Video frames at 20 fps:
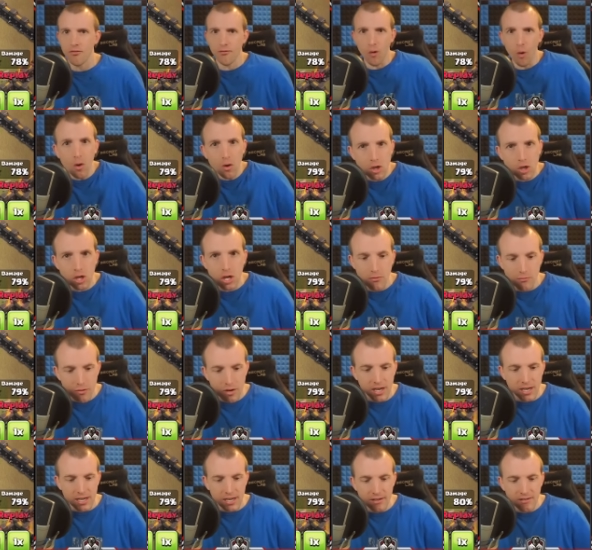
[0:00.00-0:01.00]
fortunate
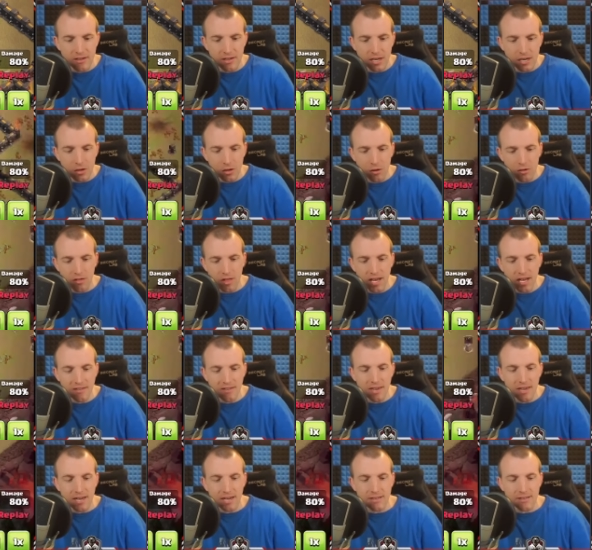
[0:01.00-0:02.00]
really, isn't it? Because they
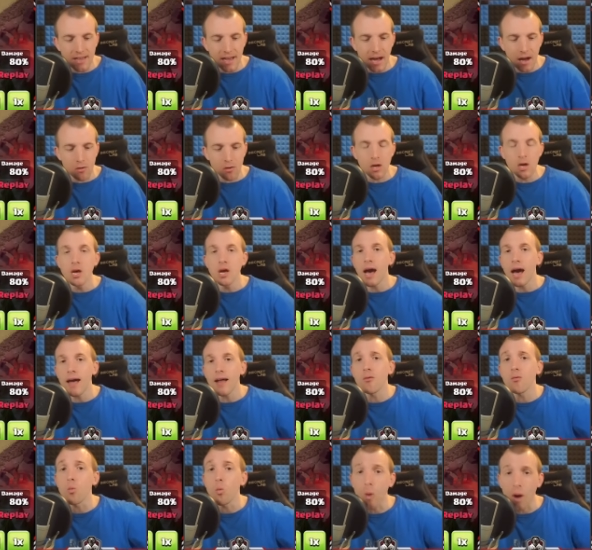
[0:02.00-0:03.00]
take it down
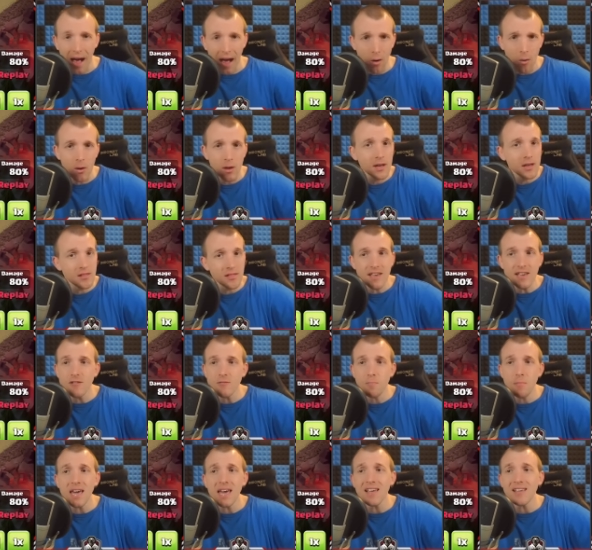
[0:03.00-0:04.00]
and wow, this
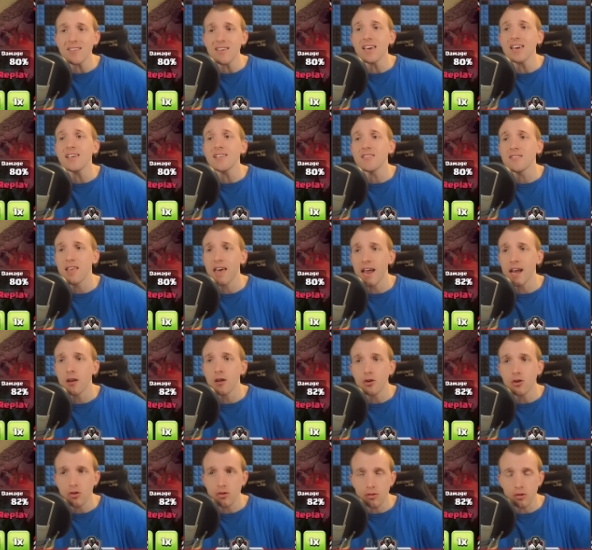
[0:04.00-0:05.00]
base is then
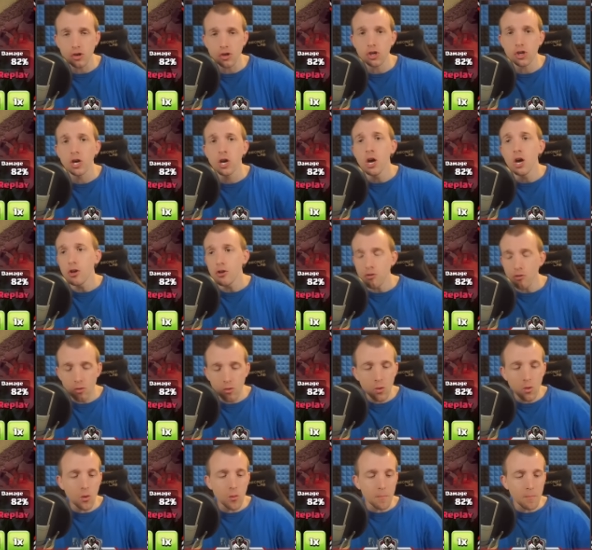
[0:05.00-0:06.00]
crushed.
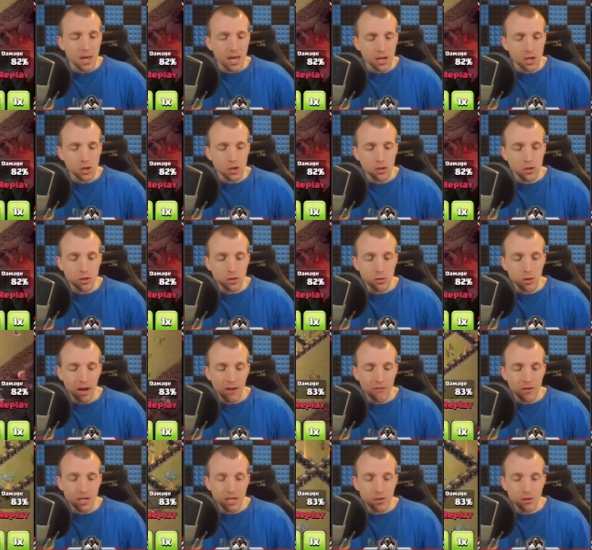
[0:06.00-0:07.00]
So make sure you do
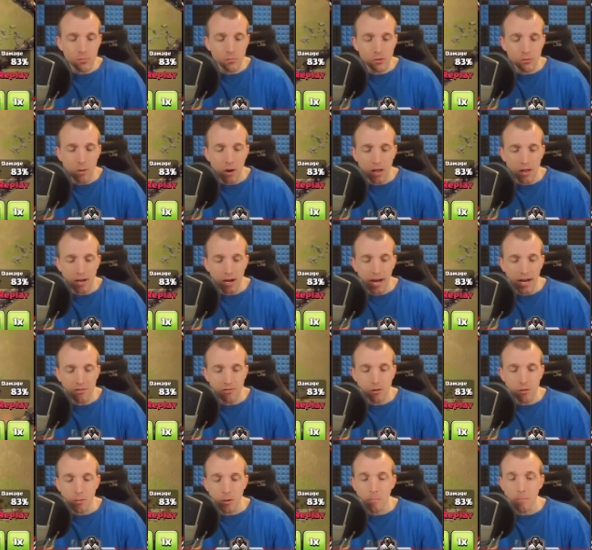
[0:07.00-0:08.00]
have cleanup as well, guys.
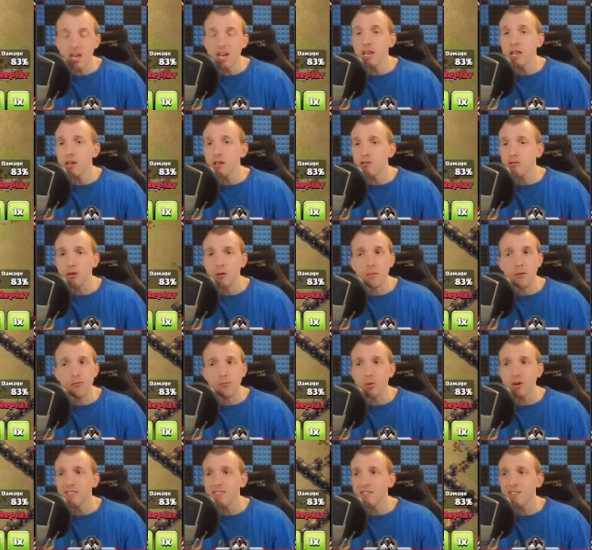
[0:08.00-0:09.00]
Couple of minions, couple
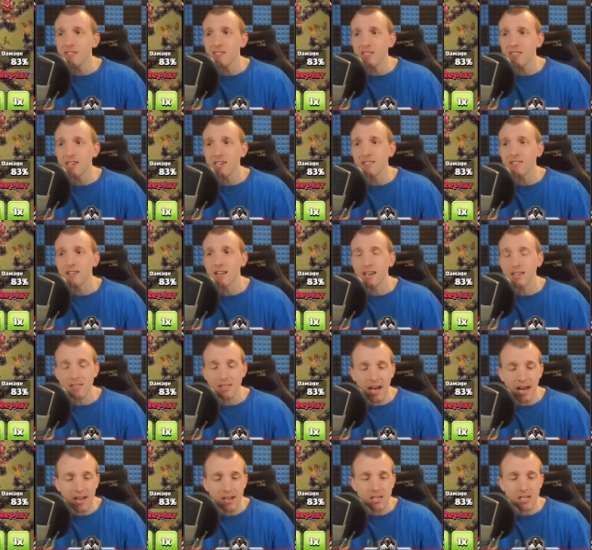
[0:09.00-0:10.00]
of wizards, things like
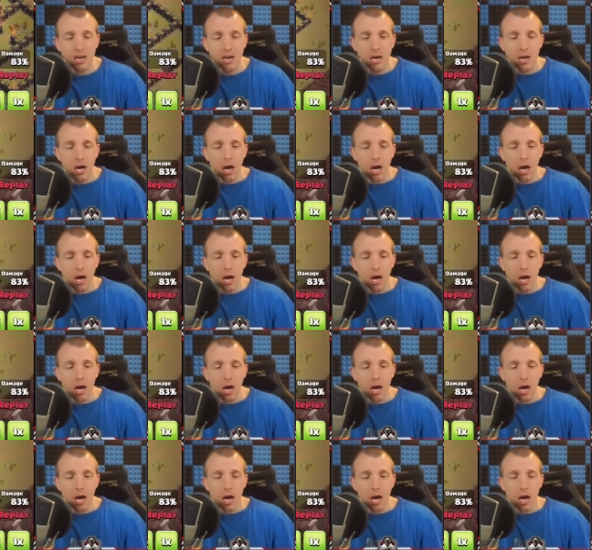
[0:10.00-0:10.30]
that.